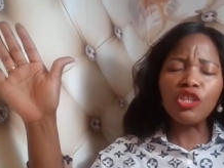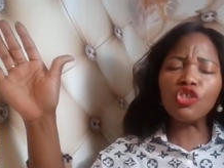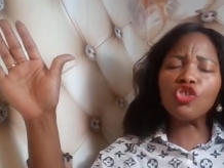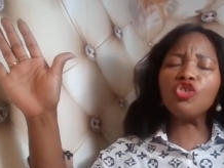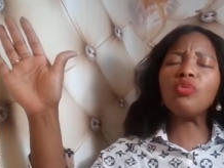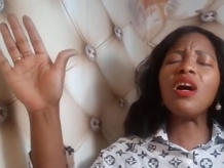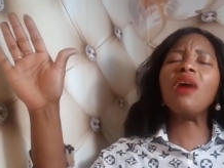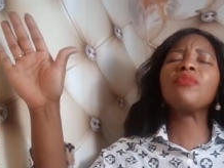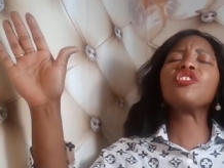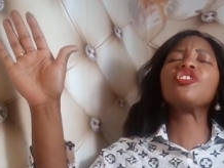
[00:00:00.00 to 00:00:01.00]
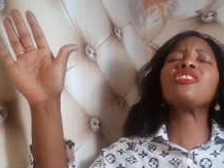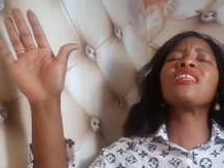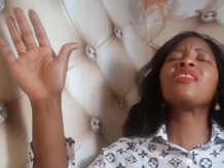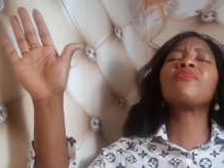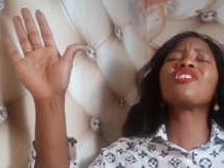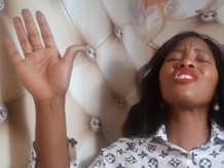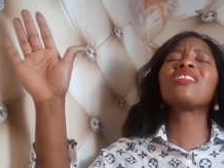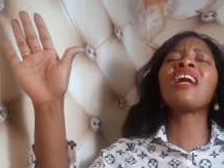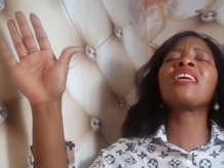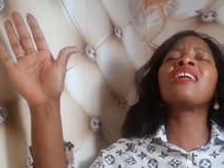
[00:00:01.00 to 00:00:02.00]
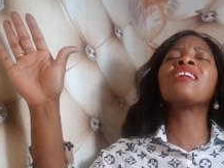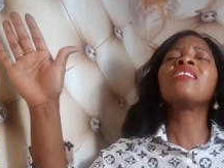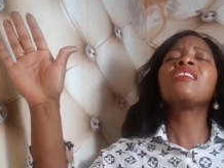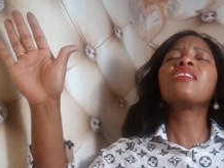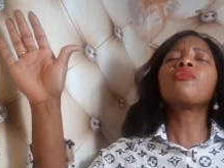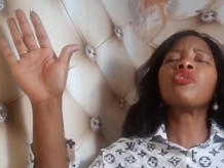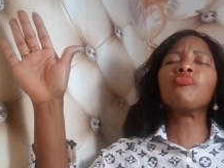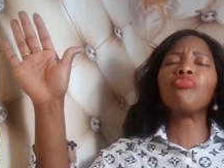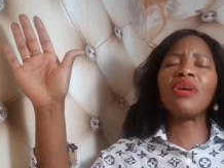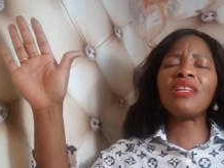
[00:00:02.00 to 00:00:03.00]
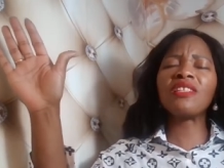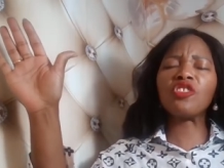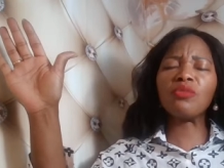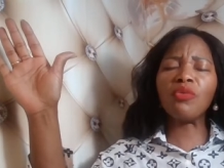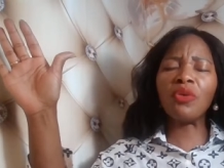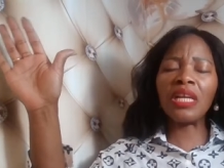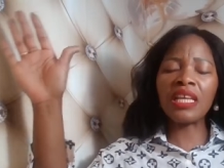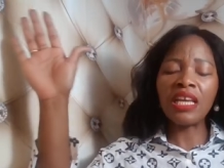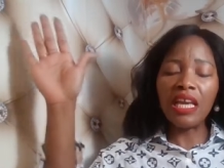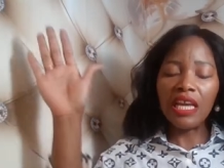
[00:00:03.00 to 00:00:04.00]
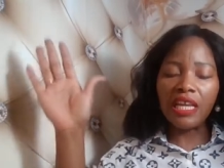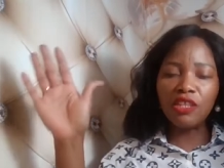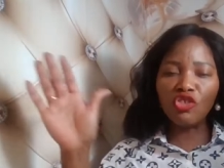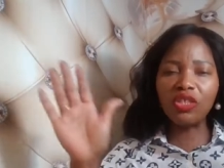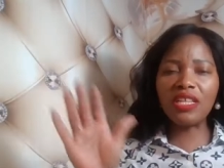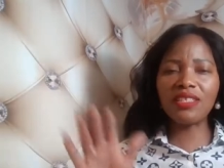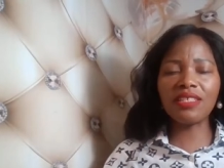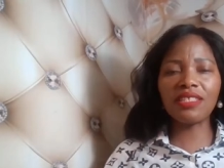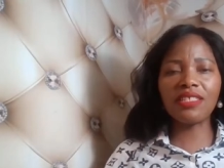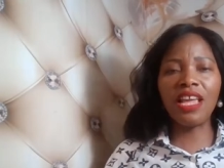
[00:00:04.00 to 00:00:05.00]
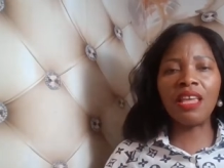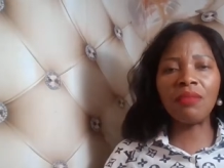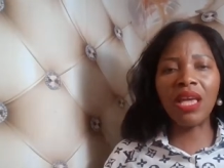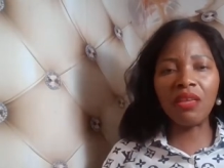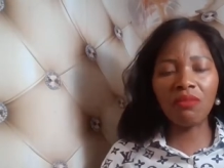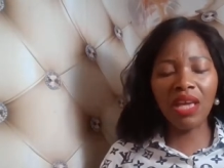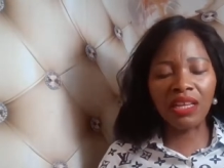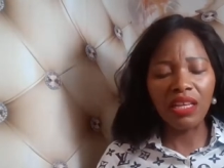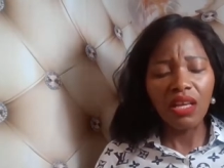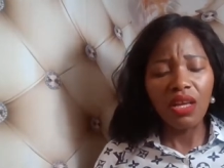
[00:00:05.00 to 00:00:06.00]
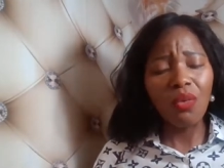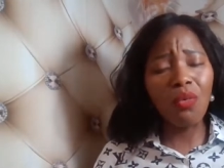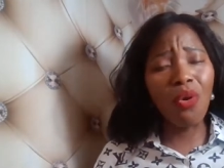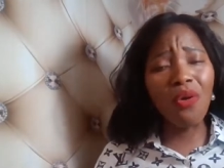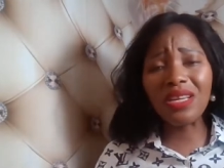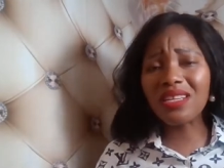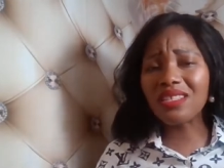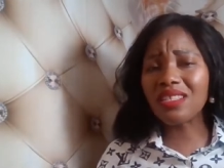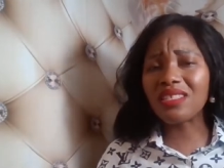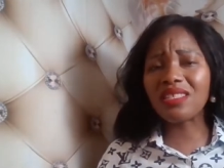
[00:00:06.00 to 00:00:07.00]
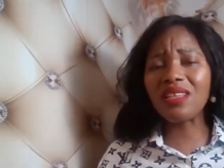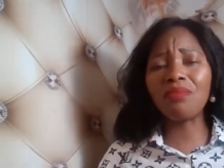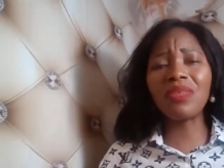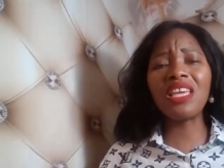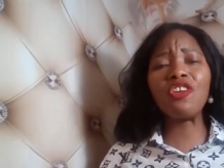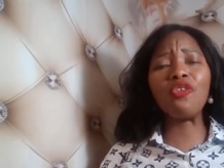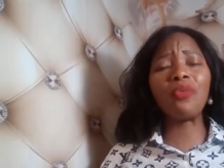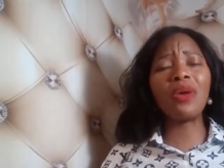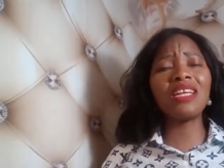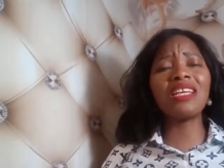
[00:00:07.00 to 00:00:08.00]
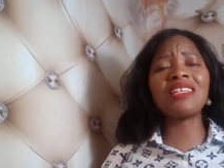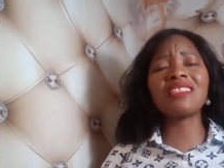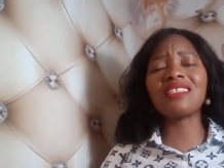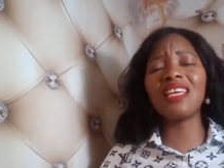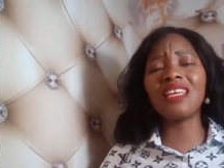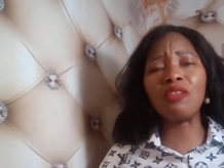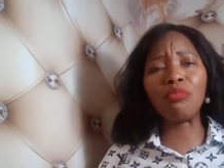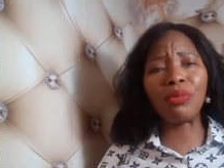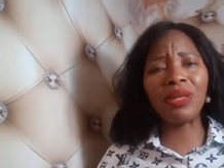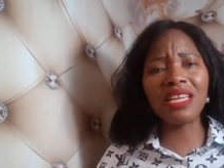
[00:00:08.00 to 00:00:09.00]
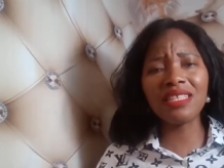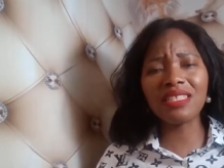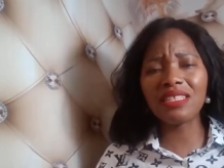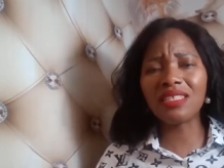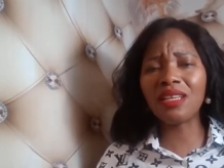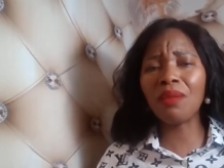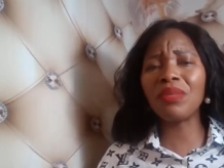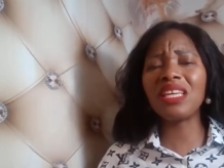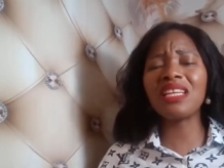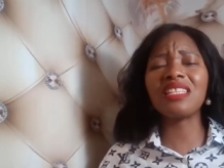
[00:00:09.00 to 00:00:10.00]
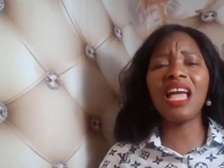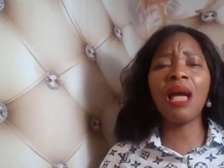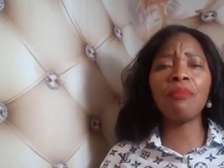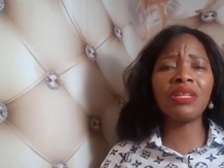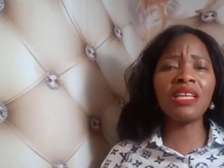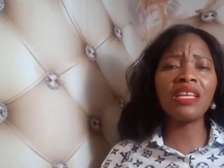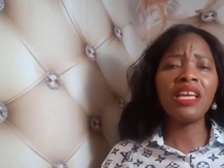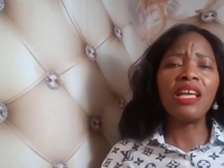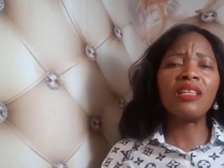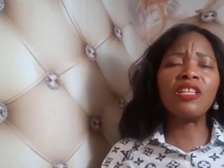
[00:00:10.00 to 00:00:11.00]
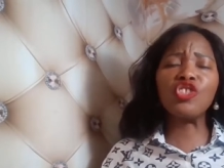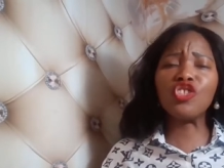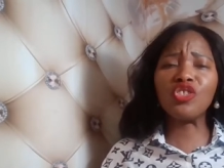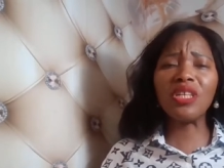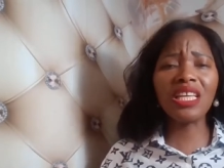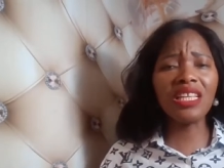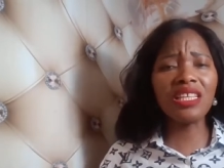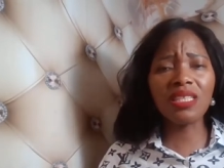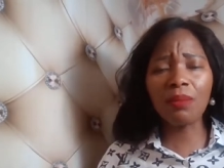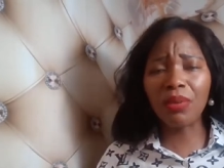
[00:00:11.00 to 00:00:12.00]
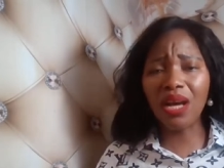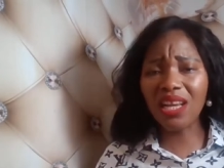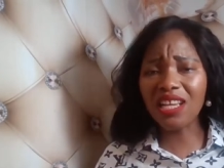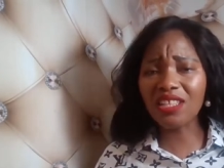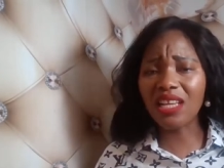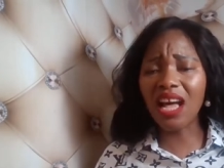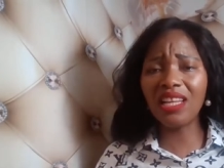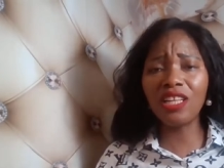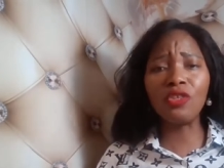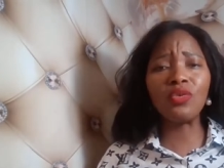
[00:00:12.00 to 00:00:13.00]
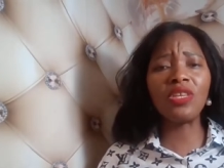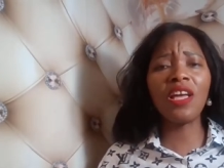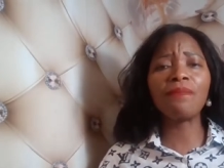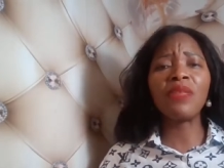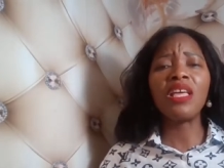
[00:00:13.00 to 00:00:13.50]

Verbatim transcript: Yeshua HaMashiach, the Messiah. We pray this morning in Jesus' name, amen. Warriors, something great is taking place, something is happening. The shaking is upon us. Hallelujah.